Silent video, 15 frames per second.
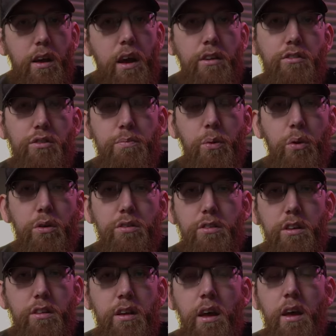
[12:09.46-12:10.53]
and just post
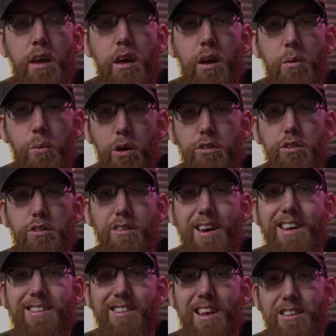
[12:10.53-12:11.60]
it. And what it does,
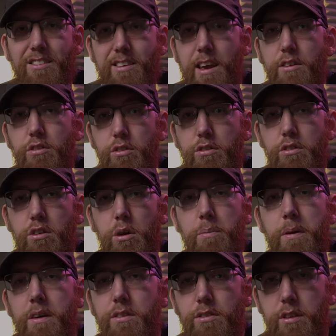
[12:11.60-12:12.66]
that schedules it
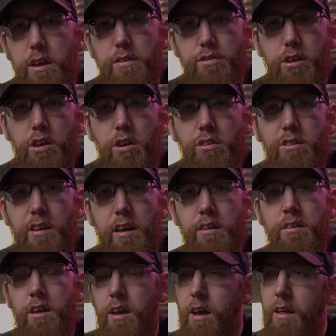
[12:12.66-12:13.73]
up, saves the
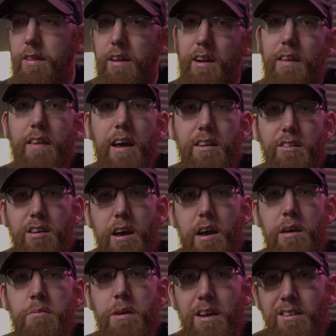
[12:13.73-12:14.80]
content, then at that
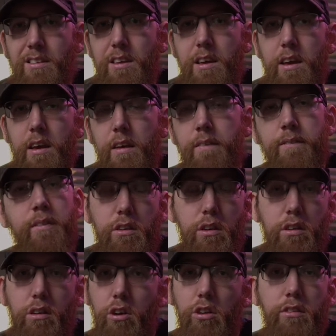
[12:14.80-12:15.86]
time and day,
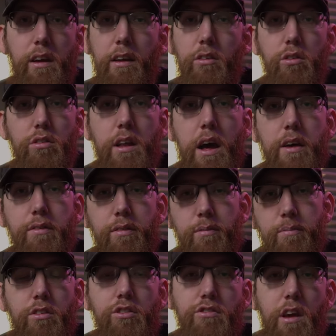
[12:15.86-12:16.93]
your content goes live.
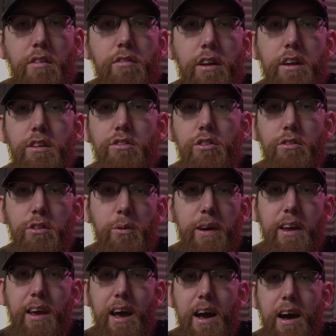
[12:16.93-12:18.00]
So generally, during the
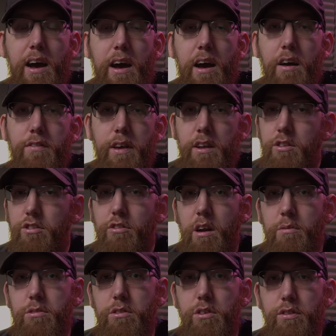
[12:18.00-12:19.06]
week, I have
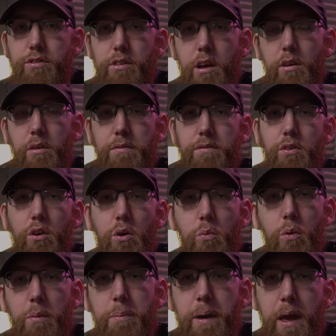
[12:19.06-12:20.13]
Instagram stuff set up for
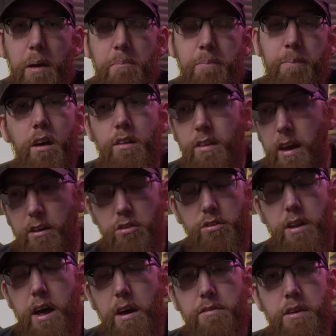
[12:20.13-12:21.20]
1 PM, and that goes
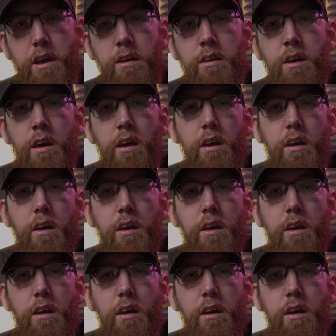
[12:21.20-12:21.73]
live then.